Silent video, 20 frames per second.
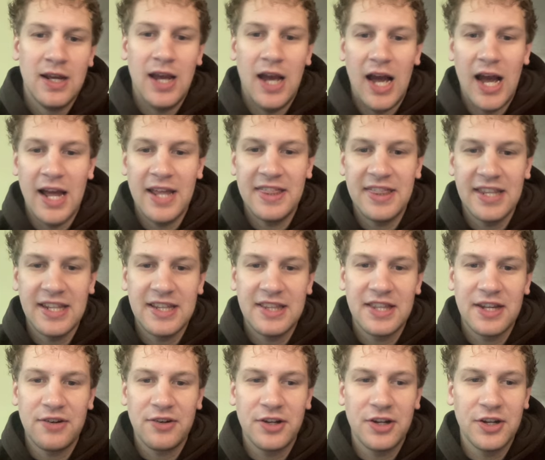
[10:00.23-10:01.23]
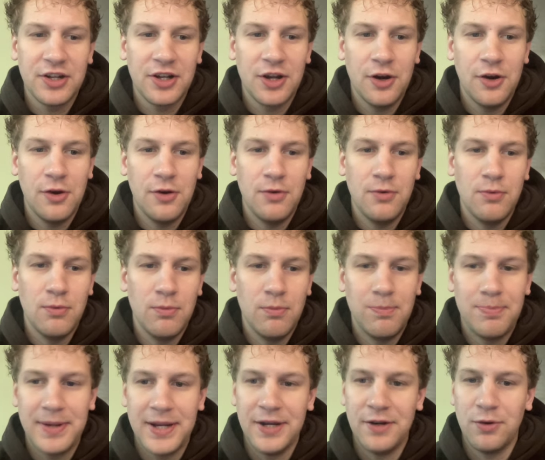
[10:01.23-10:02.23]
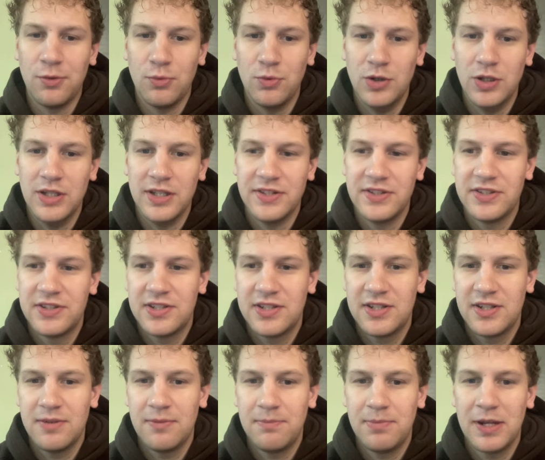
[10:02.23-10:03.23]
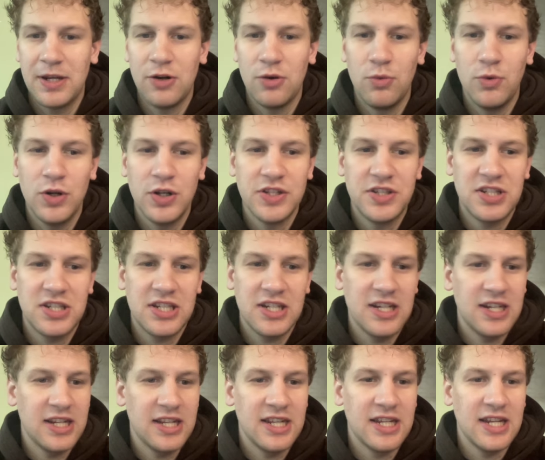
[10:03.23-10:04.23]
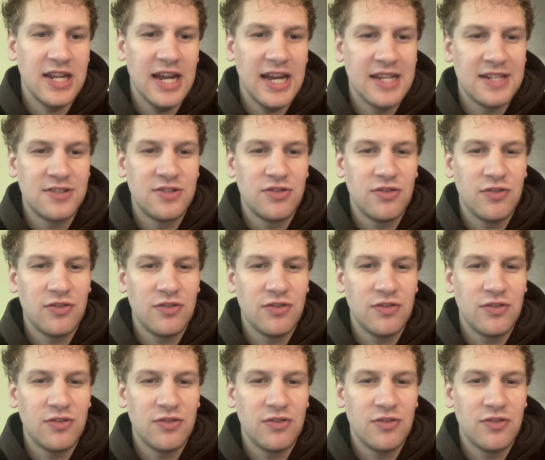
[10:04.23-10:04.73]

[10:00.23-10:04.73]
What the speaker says: I think they're gonna go Peter Woods. Peter Woods has